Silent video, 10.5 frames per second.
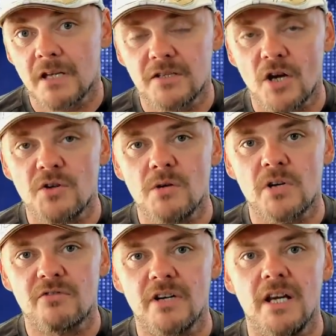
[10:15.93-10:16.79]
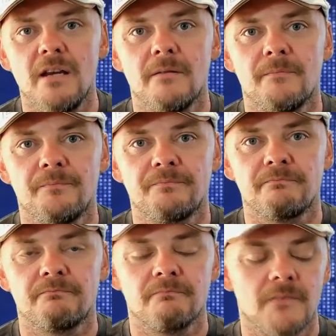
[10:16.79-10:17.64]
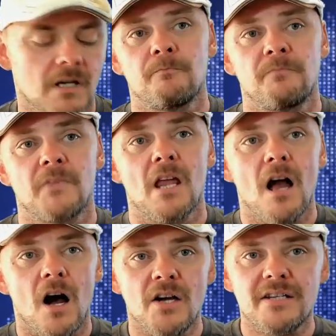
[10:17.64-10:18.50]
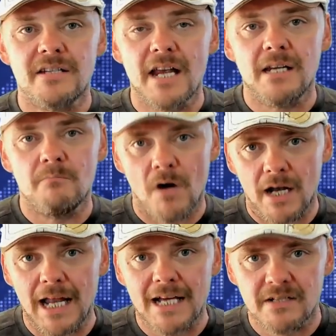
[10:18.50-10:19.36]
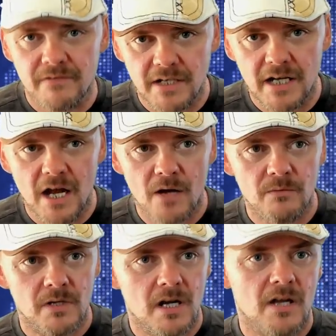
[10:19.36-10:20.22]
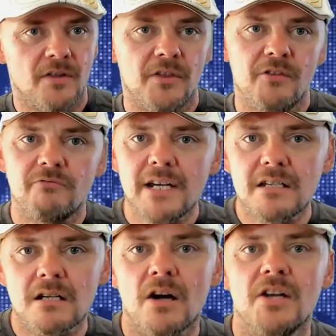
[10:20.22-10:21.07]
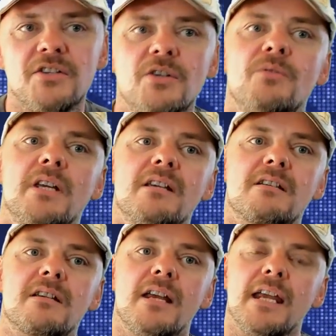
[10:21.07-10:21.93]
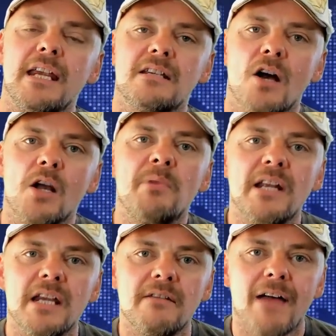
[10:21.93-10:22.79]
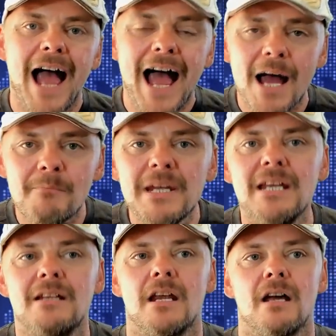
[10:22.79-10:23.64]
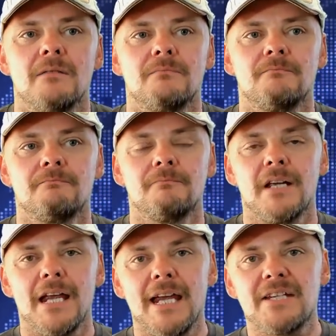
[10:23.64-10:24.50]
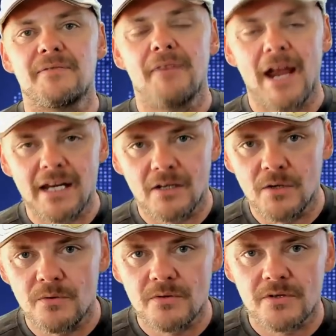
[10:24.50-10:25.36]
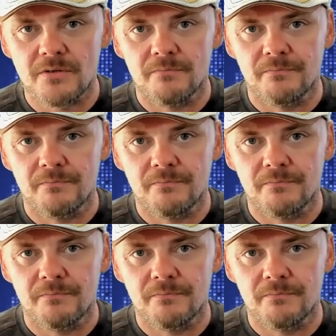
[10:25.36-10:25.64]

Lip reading: Don't you agree? I said in my last video that the reason I do this is I believe our media is fake news.